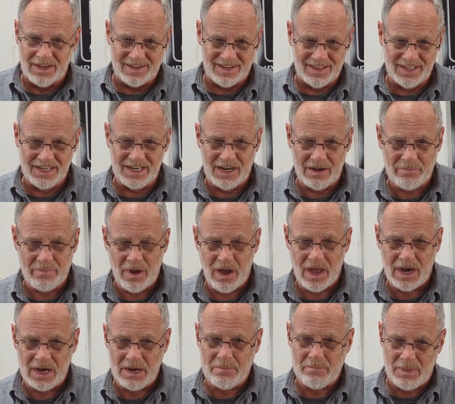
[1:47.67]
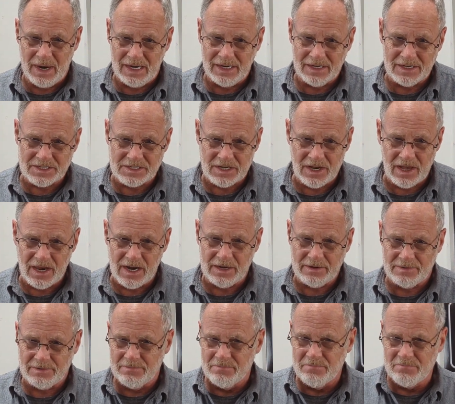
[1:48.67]
cleanup on it, maintenance on it,
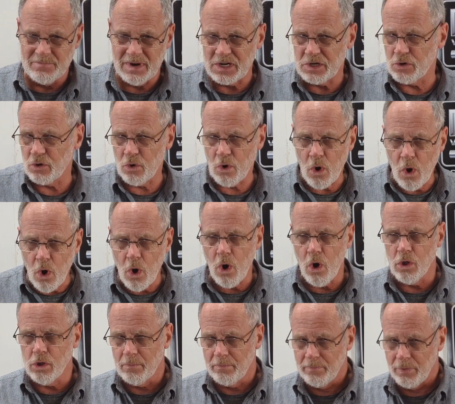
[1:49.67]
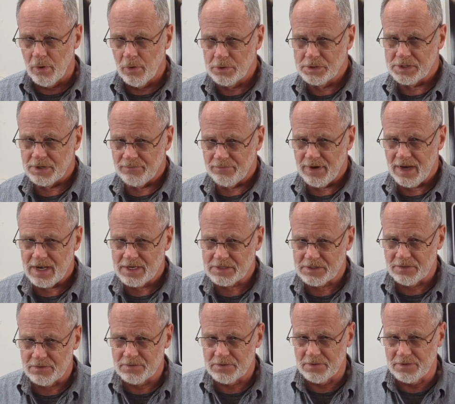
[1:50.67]
make sure all the bolts and
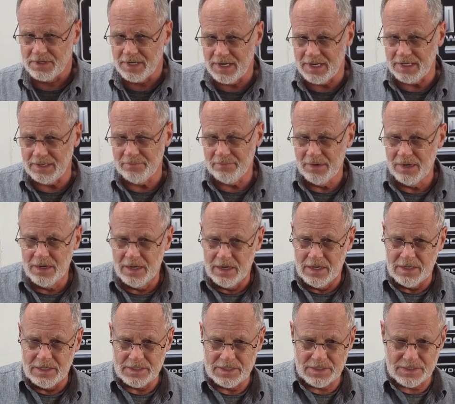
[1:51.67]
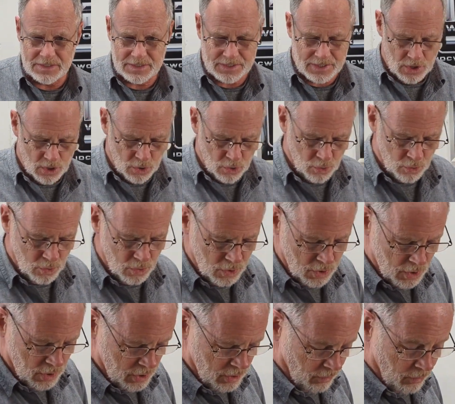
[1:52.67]
fasteners are tight. So
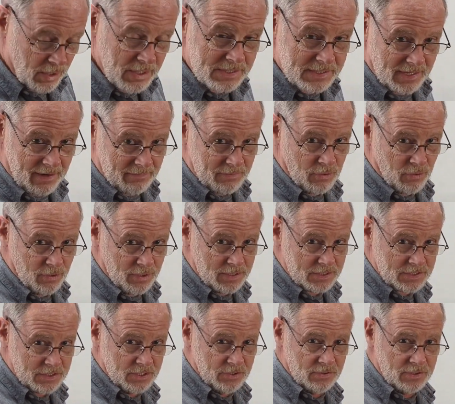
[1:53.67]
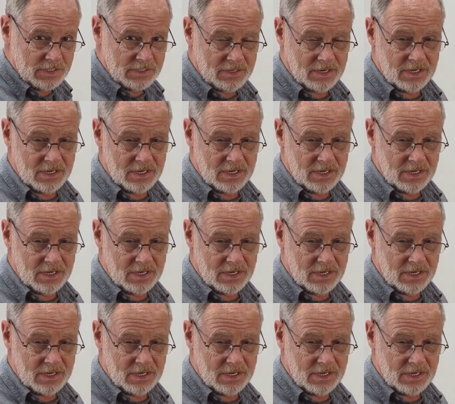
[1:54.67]
the reason I'm doing this too is